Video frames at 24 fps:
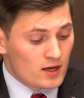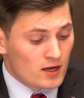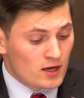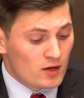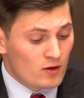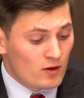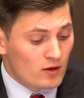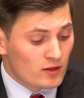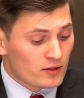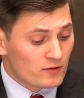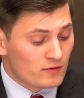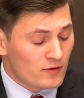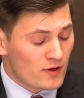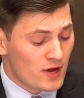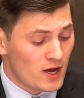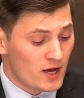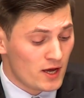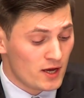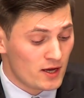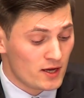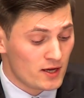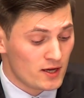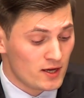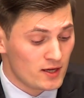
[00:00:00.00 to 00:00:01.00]
And
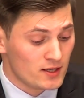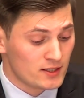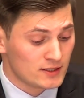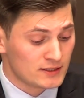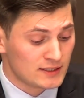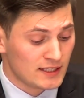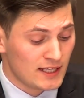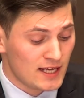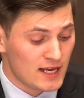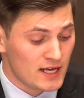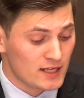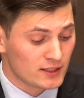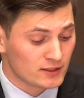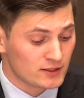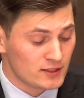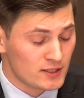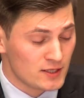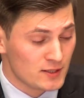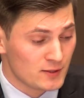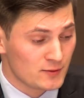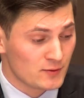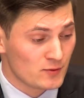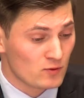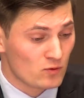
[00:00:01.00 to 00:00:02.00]
in the end,
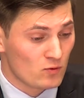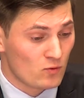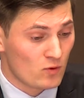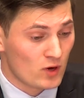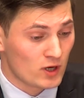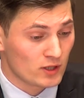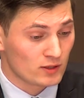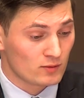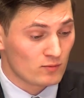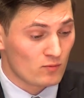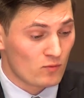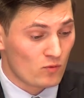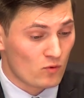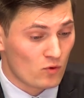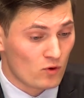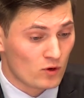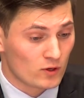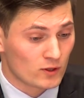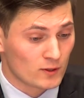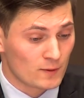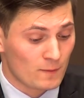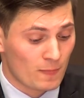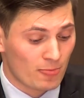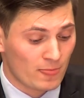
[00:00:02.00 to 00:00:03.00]
one
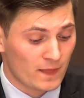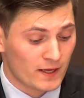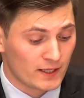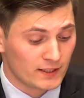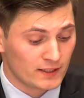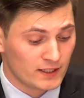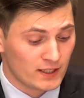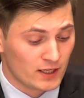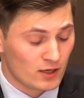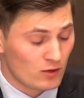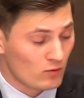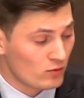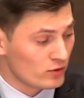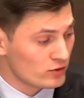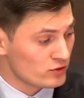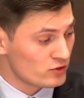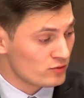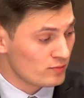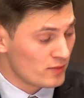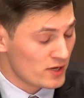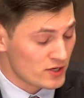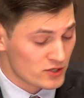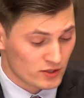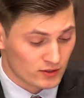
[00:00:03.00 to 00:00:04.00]
more idea I want
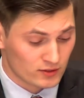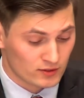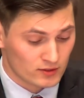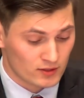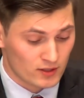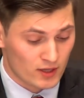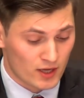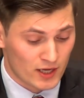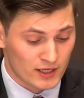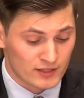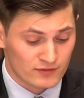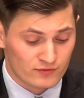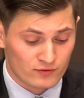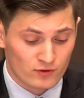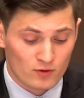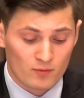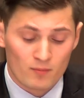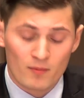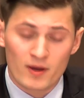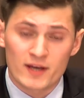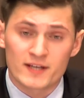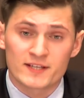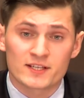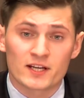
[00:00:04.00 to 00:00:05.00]
to mention, as from
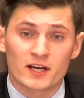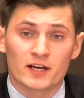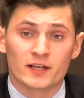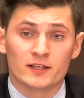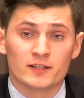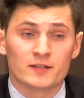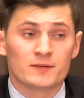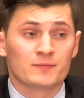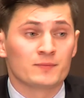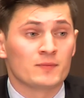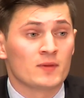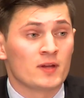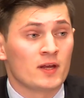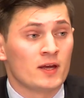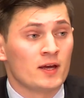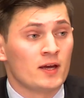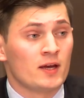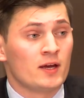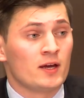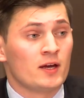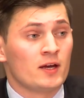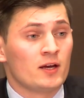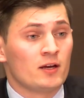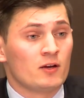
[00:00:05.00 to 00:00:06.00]
my side,
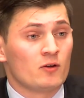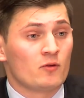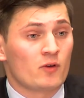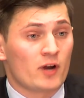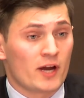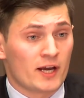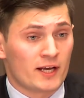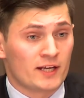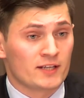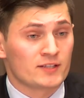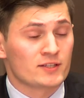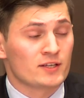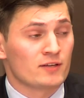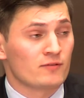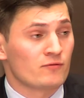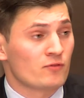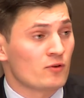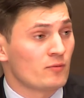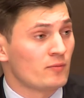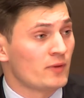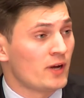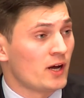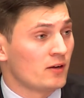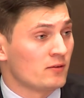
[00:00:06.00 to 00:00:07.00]
what I can tell
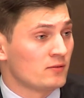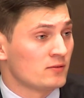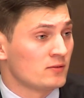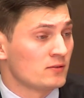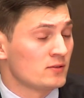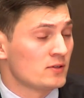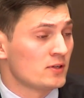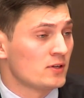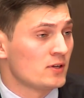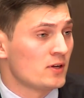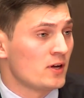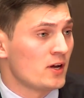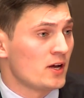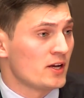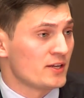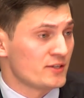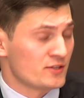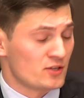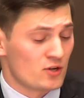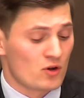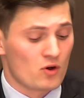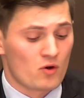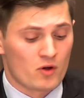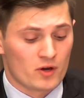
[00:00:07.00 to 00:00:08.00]
from now, and
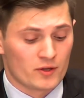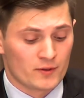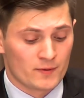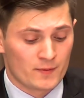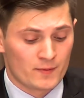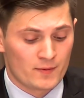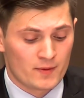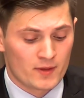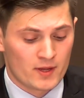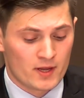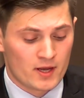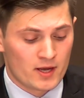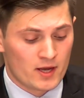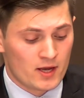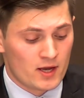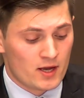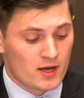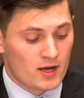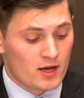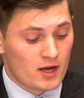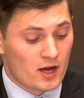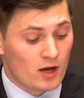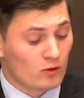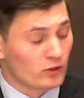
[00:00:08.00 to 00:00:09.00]
so on.
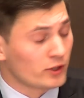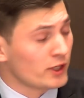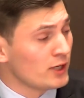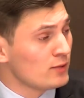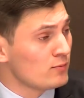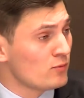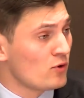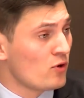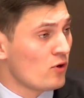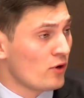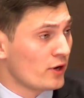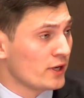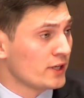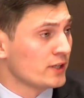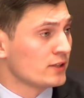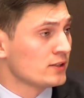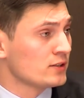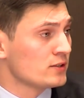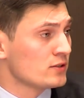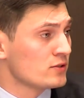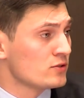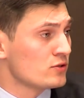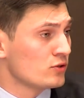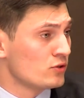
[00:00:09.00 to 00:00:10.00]
I will keep going
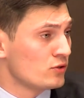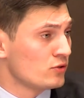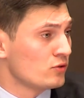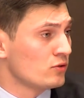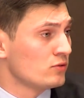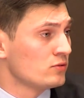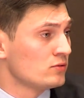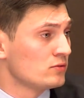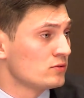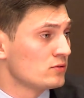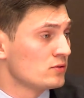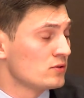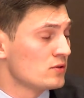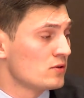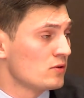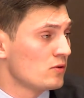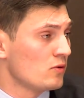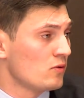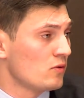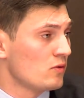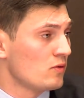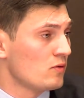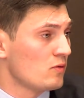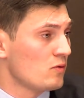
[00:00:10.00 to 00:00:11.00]
to do
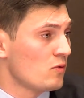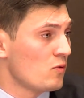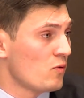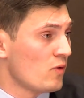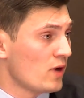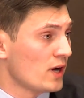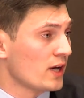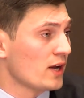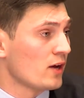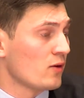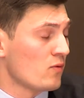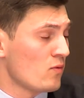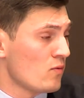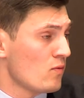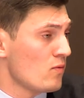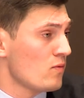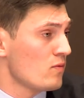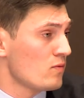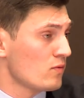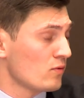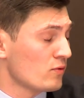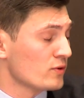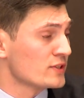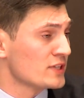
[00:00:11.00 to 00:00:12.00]
what I
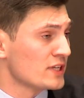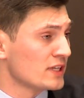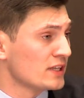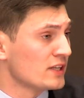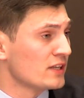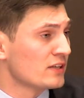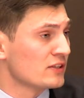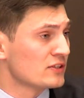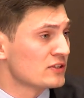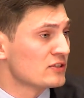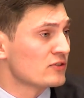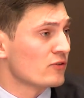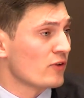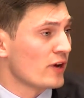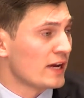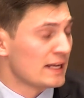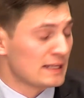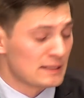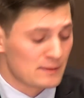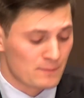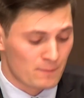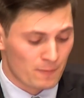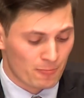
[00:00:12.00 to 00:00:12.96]
consider it's right.